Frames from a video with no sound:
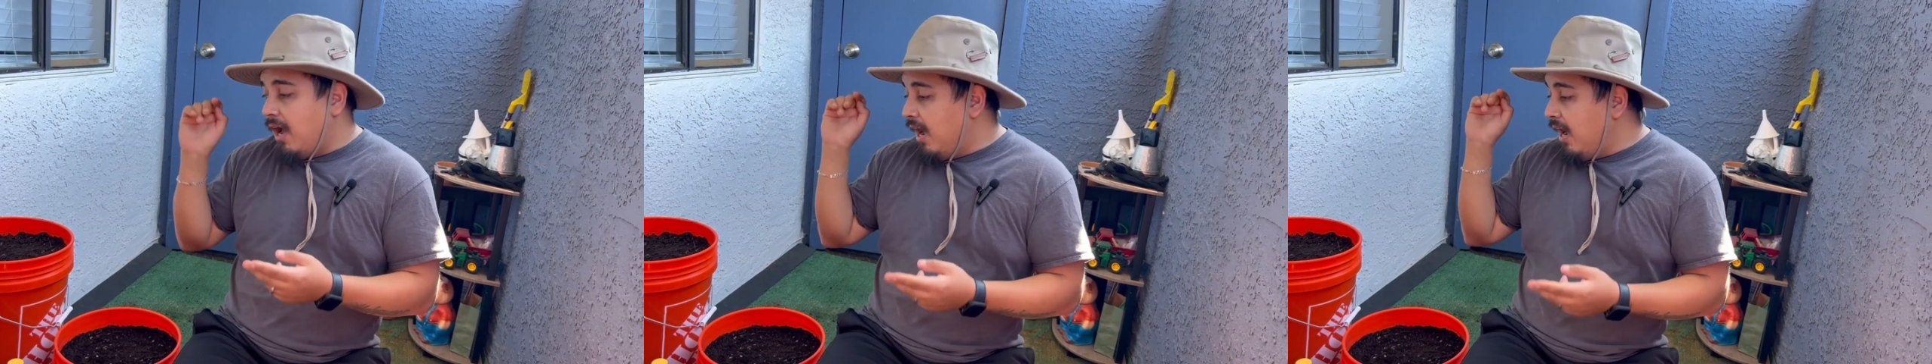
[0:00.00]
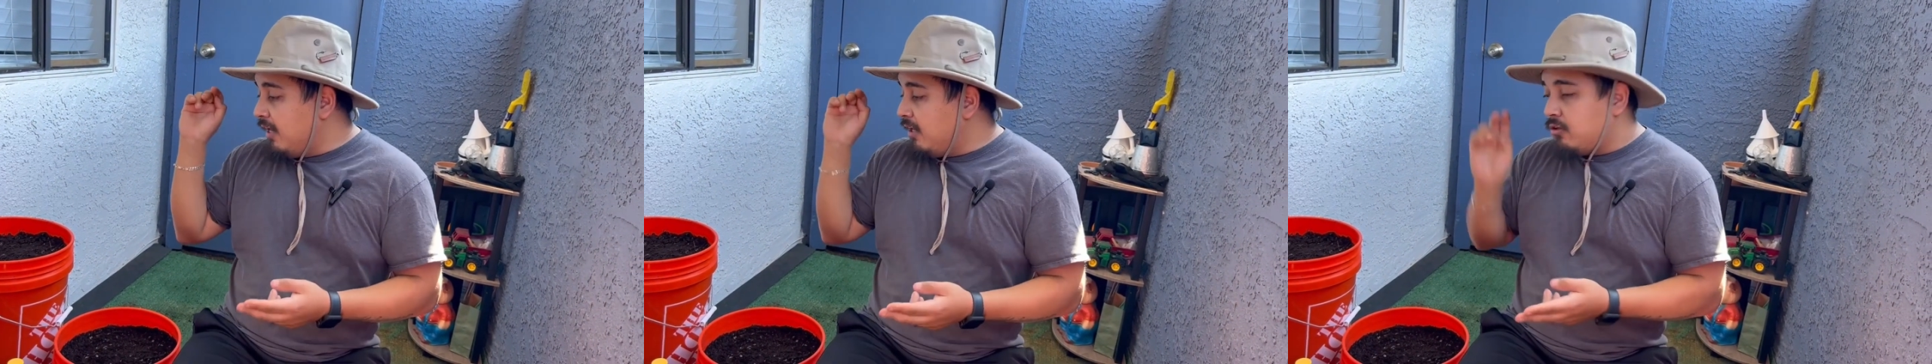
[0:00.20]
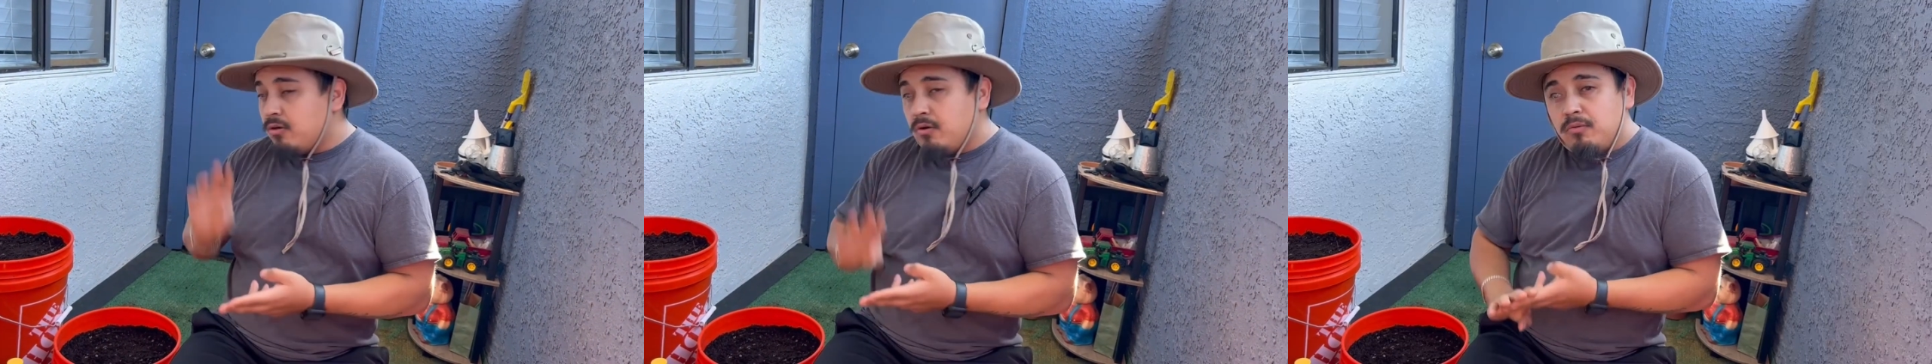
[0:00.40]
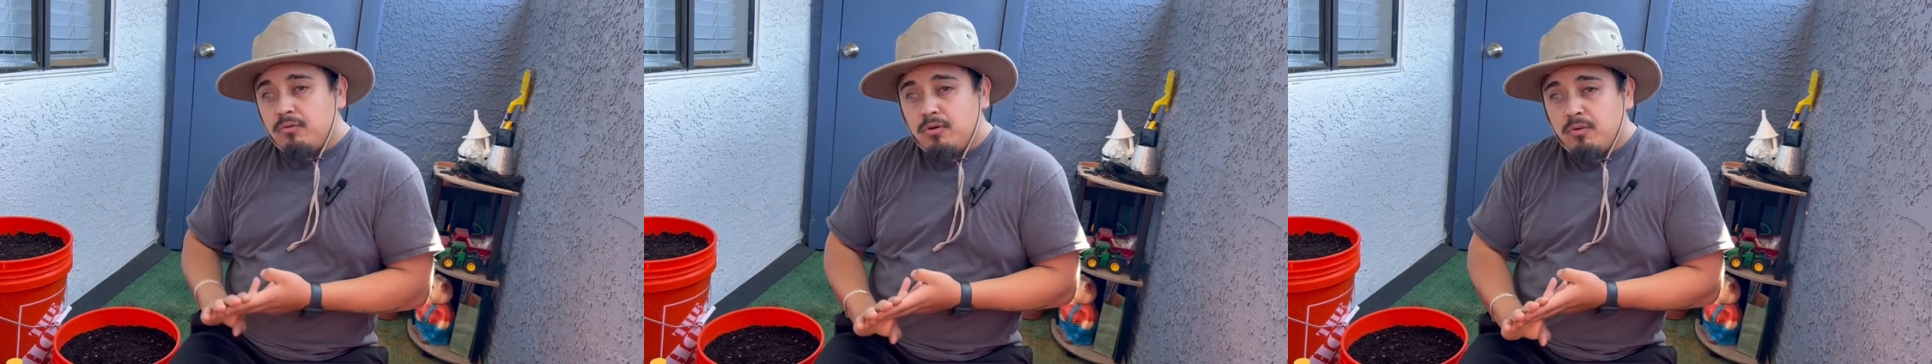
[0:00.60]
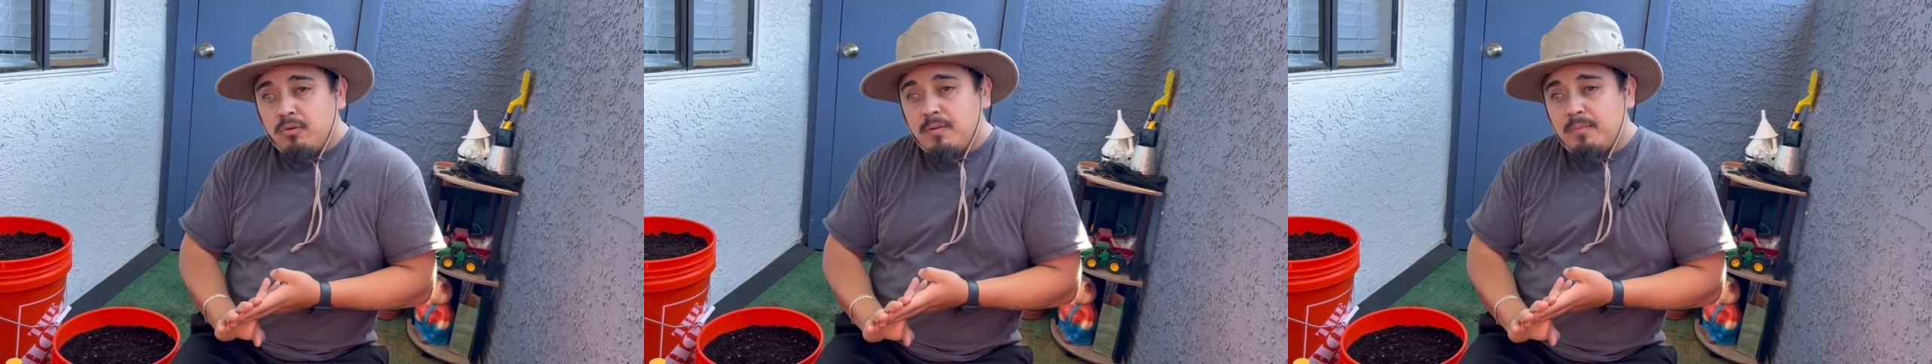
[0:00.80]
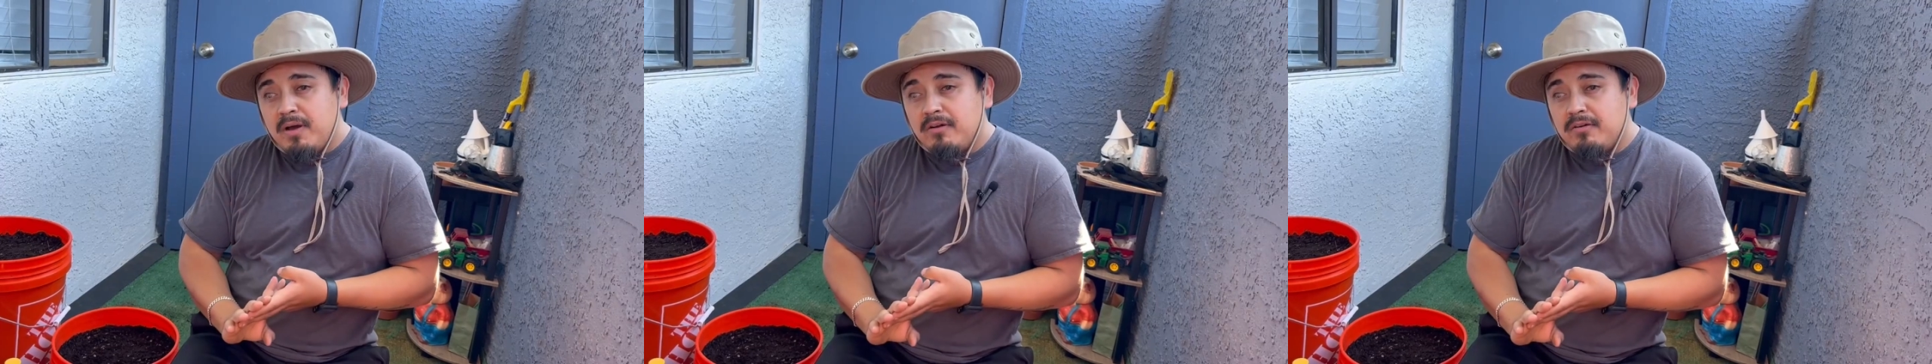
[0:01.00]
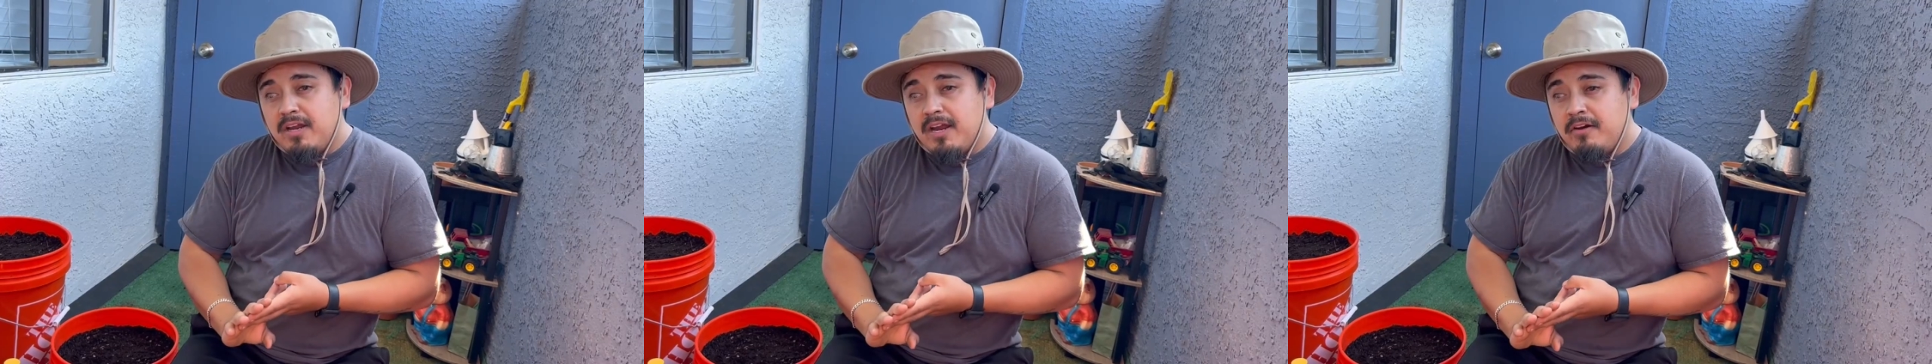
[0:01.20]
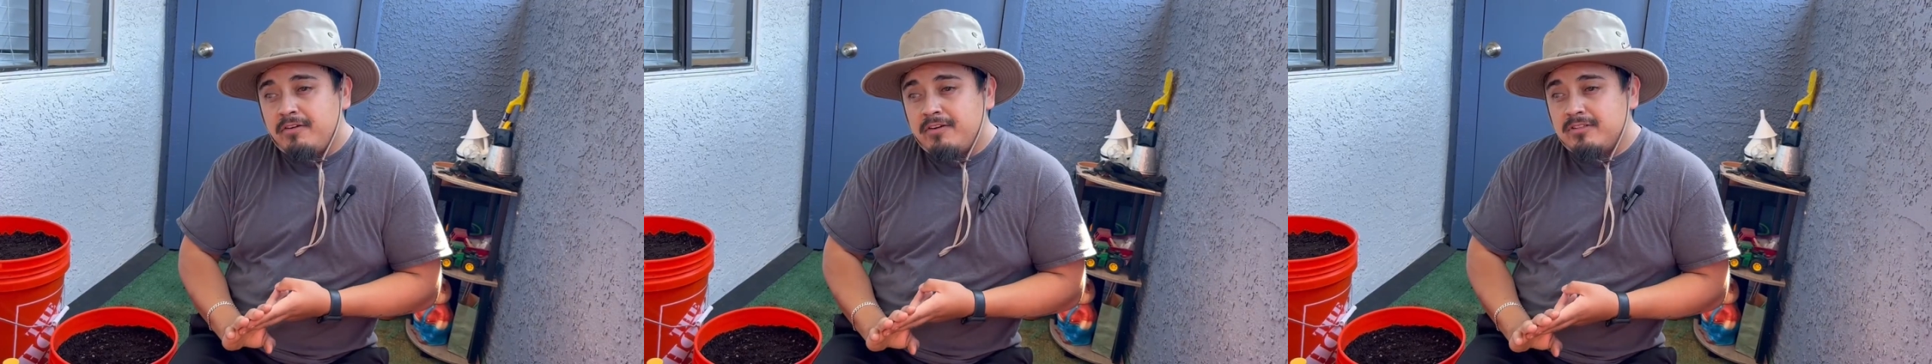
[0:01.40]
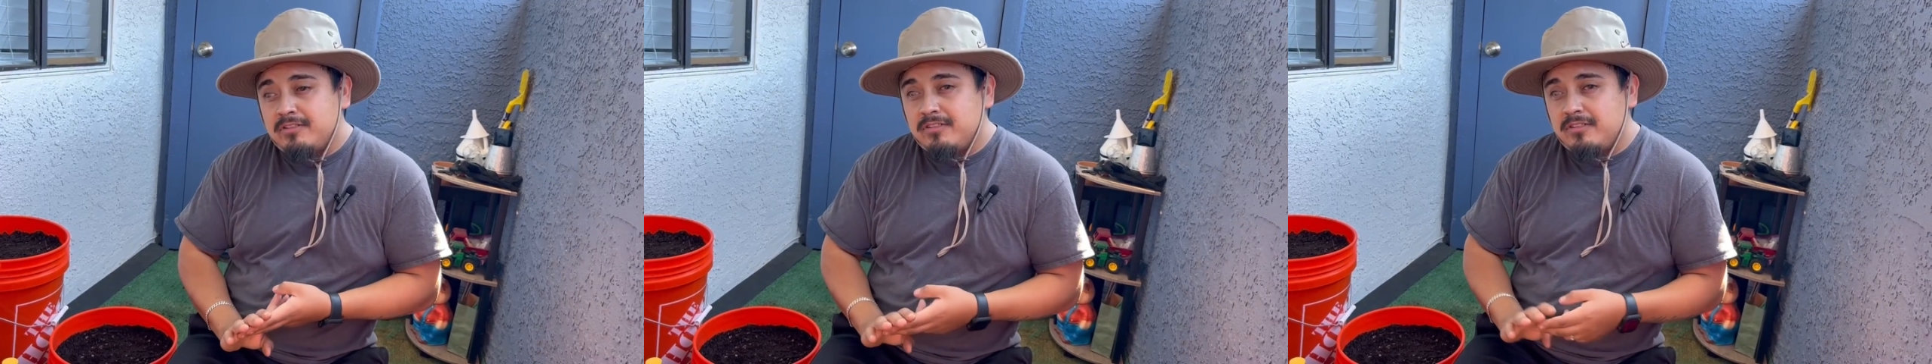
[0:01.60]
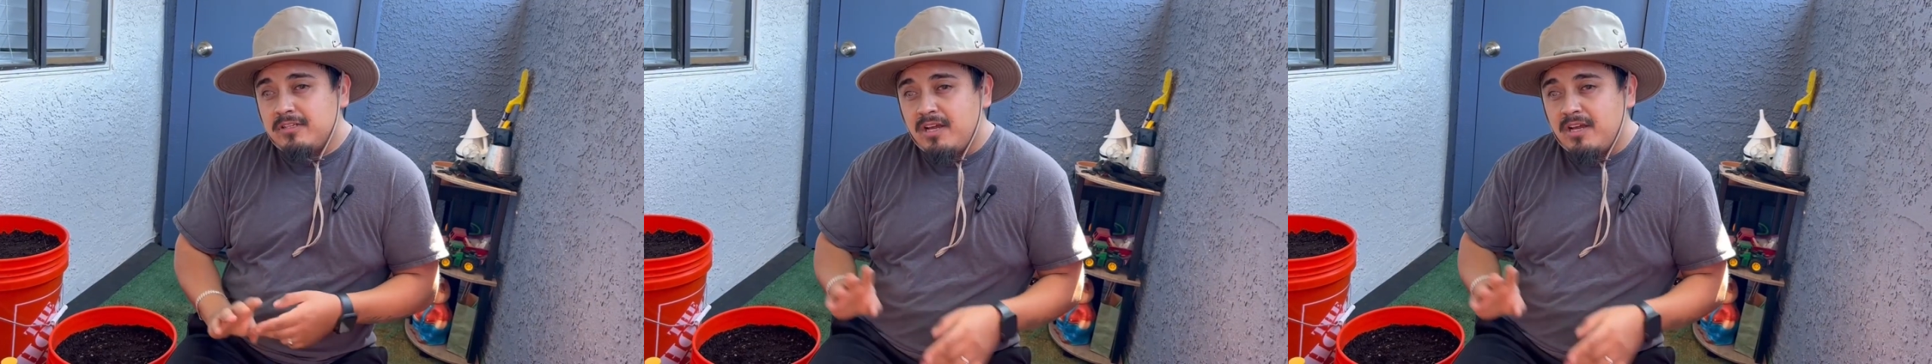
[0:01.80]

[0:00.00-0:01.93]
I don't know about carrots.